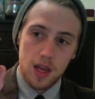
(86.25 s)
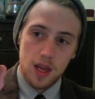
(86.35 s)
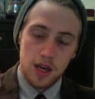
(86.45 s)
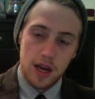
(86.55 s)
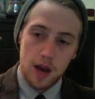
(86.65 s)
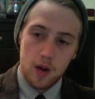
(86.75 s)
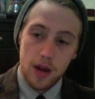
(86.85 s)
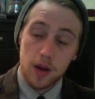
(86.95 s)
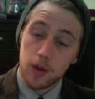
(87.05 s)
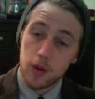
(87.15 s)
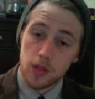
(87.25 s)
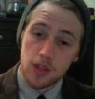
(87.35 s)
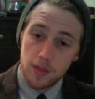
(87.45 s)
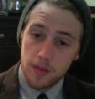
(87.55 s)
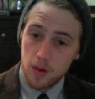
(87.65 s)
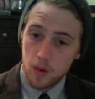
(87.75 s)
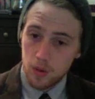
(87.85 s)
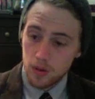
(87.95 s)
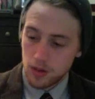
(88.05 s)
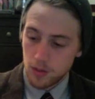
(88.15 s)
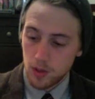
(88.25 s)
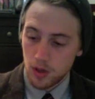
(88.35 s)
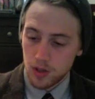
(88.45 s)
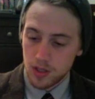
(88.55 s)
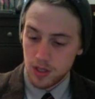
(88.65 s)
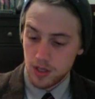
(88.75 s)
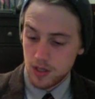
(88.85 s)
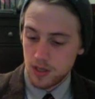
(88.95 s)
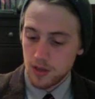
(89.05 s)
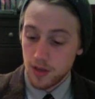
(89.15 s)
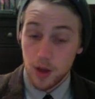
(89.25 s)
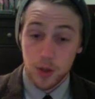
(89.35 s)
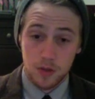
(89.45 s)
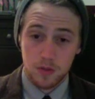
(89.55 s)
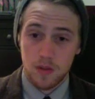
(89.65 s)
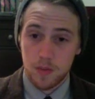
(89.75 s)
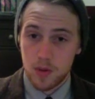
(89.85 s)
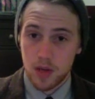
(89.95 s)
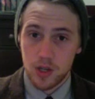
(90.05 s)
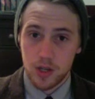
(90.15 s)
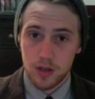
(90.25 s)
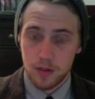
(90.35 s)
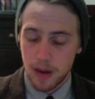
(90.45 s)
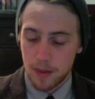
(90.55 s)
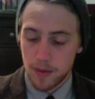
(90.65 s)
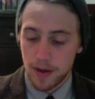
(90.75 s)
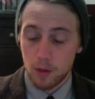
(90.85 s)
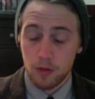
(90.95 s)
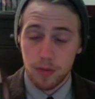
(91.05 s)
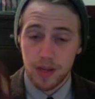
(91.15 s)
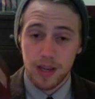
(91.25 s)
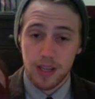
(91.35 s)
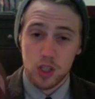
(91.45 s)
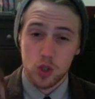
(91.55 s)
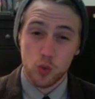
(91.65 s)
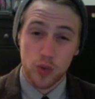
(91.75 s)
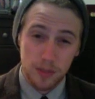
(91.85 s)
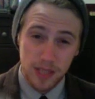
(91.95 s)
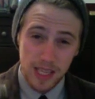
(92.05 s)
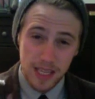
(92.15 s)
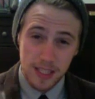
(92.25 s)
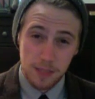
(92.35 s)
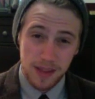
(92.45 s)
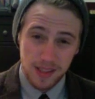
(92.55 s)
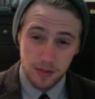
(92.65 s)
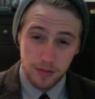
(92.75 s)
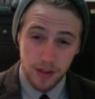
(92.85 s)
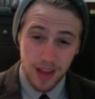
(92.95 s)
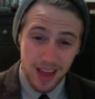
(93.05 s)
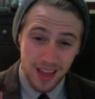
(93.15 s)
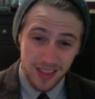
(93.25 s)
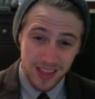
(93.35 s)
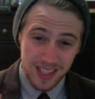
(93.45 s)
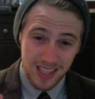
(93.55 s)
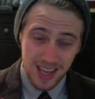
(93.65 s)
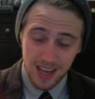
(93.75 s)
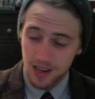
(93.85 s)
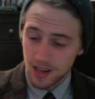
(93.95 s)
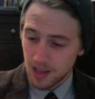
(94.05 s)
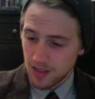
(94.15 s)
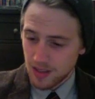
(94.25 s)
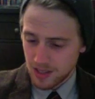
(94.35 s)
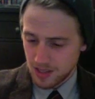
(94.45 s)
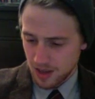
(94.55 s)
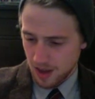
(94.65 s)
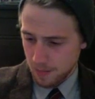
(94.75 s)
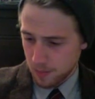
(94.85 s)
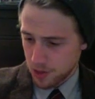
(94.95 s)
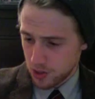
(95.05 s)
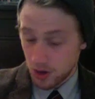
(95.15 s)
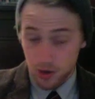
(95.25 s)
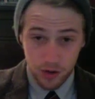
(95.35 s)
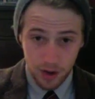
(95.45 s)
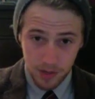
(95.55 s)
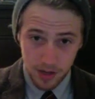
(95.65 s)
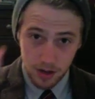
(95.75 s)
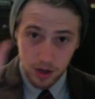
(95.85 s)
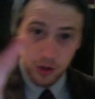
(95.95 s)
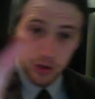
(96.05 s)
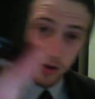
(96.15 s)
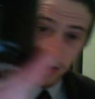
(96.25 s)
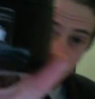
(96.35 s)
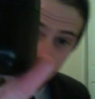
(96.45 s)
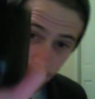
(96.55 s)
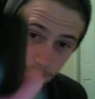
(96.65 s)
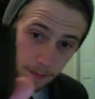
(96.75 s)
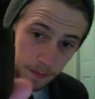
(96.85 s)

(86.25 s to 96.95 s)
Now, anyone who knows anything about W.O. Larsen they also have a reputation, pipe tobacco, for being extremely expensive. This is a, I'm pretty sure 100 gram tin.